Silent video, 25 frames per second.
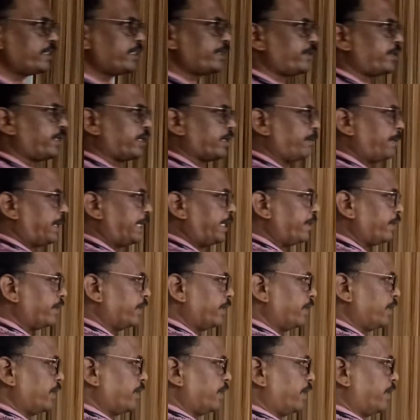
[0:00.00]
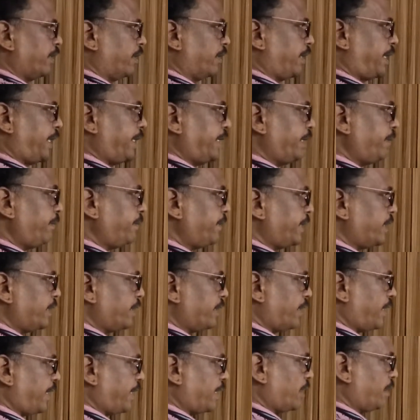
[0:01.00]
segment, if there is
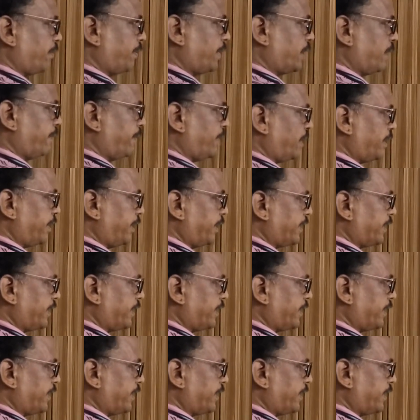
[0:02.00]
a random variable,